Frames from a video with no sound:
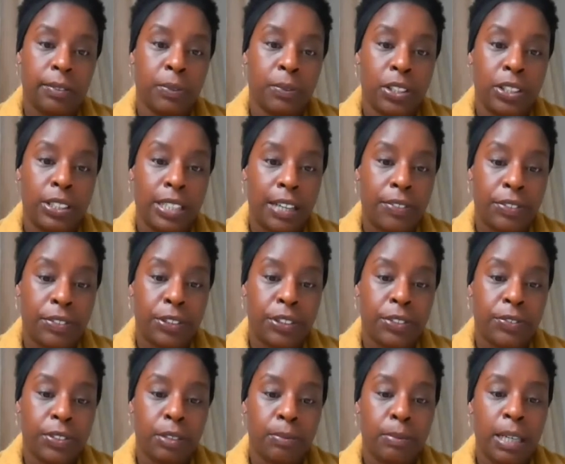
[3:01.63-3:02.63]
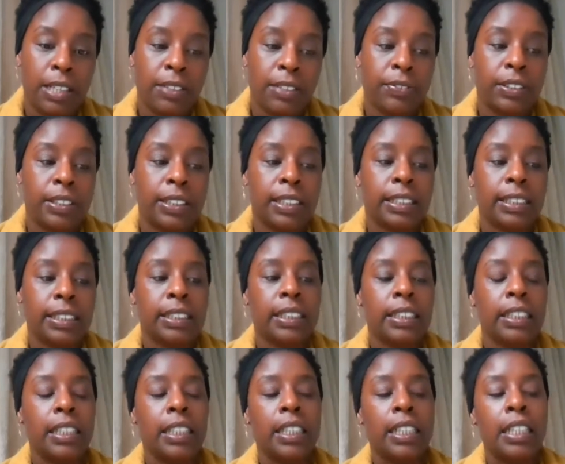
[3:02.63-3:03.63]
what you'd have to do for the mindfulness.
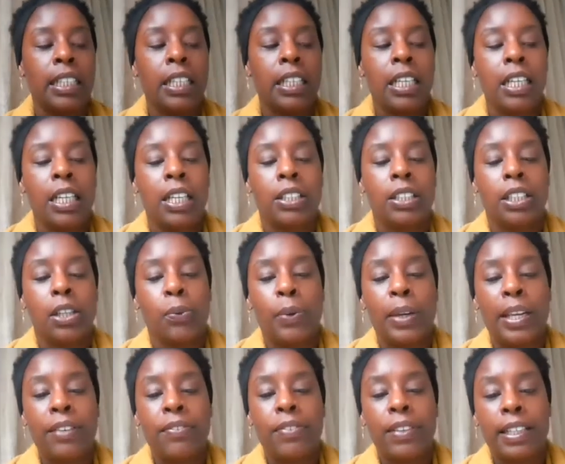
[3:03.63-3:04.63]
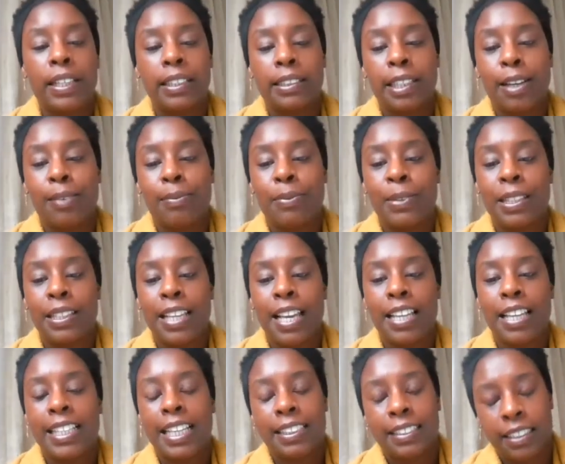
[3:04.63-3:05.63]
So we've linked up with
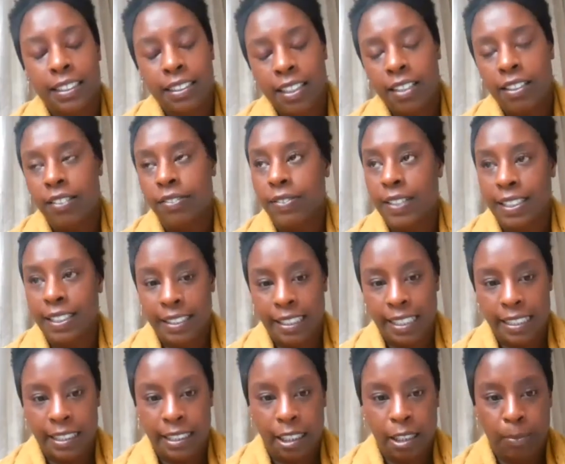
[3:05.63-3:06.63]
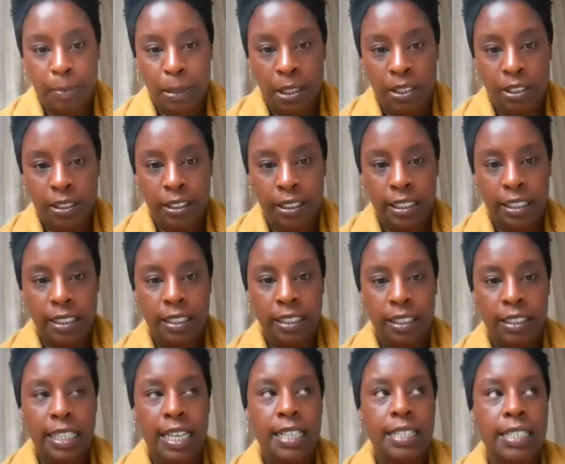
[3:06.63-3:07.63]
yet another fantastic partner,
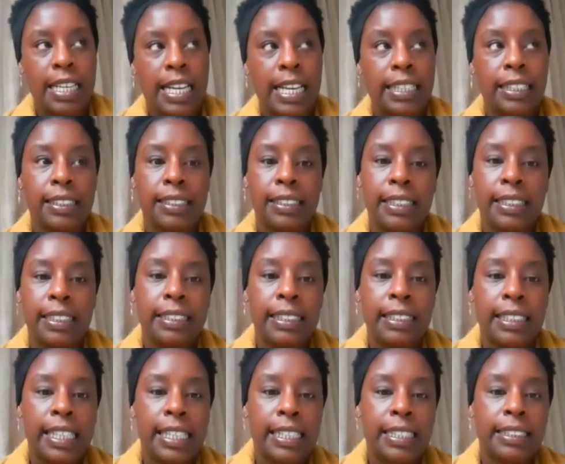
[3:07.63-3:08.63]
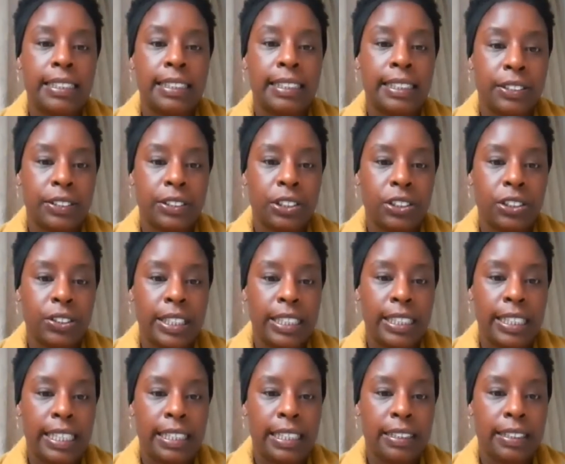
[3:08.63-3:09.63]
that's ACDA Skills
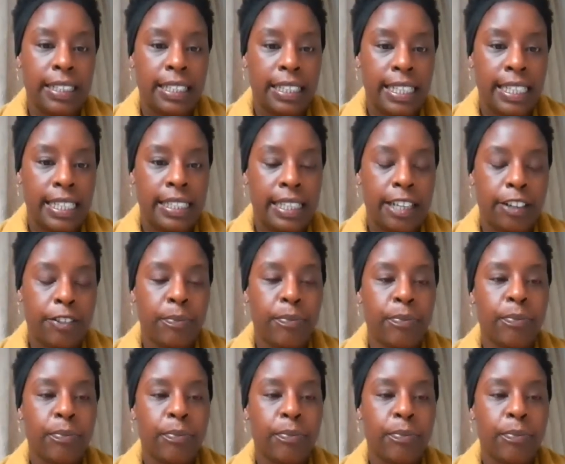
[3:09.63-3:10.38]
Training in Ealing.